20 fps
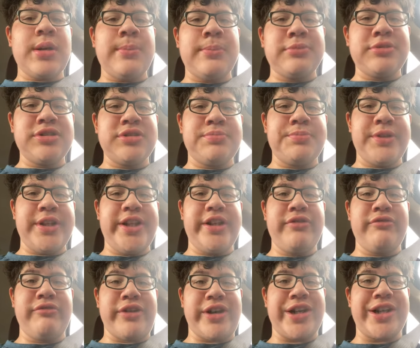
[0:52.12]
It must be you
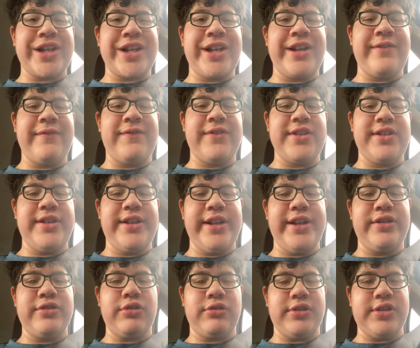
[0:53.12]
hacking the
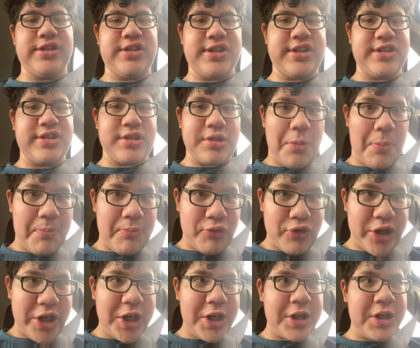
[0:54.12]
decoy system, Rick.
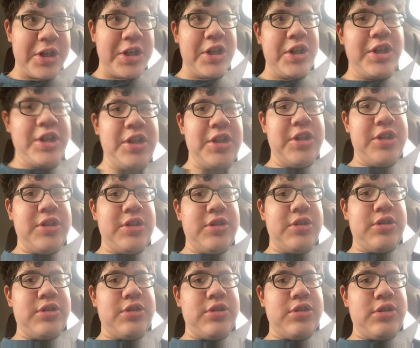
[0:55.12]

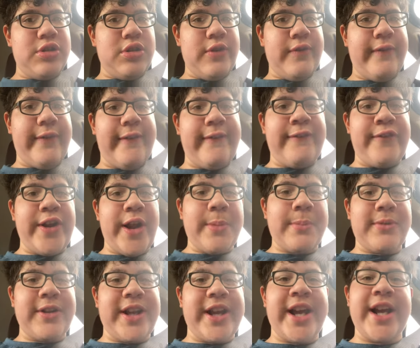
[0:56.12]
The
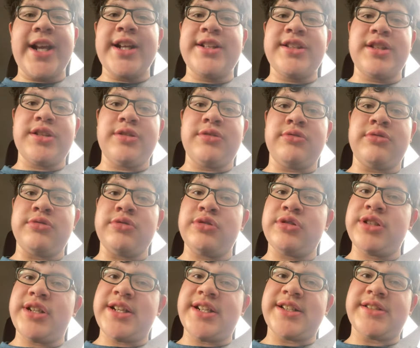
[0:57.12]
family hates you
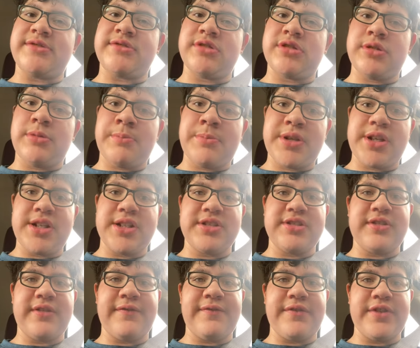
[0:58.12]
now because
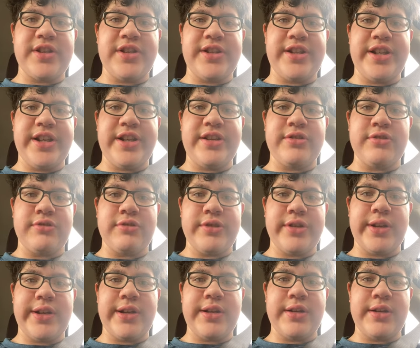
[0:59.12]
of the decoy.